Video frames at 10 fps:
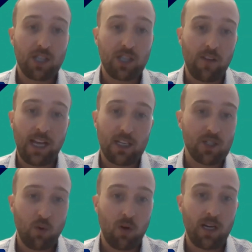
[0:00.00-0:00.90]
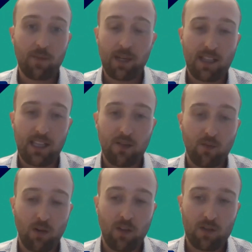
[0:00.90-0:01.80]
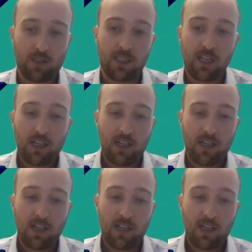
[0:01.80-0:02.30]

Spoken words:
share that story. I mean, I think of one of those